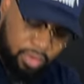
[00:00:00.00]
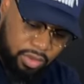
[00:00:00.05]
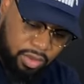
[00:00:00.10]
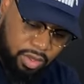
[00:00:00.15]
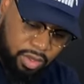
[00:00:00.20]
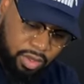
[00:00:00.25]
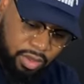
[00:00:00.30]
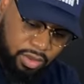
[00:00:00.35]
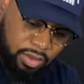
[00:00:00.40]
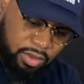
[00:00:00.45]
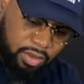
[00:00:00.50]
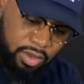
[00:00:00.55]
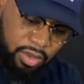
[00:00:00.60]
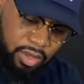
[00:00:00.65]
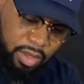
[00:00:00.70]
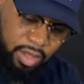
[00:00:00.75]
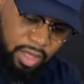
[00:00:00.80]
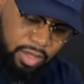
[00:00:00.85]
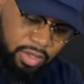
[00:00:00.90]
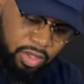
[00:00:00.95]
your to
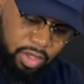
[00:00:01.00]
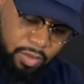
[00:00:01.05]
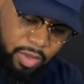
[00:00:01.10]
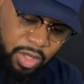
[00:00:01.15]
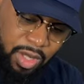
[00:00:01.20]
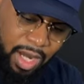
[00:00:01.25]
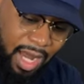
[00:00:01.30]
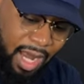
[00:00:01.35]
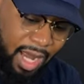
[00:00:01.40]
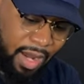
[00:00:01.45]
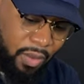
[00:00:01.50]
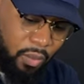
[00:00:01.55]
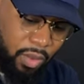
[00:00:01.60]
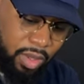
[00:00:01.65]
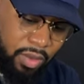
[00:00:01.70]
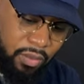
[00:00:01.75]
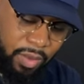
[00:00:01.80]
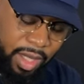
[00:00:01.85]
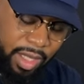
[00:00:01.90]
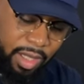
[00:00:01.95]
your customer? I
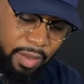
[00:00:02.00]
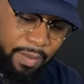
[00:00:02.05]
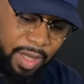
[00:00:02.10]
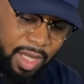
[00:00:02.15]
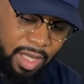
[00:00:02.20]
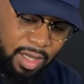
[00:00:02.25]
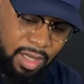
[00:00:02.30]
wouldn't recommend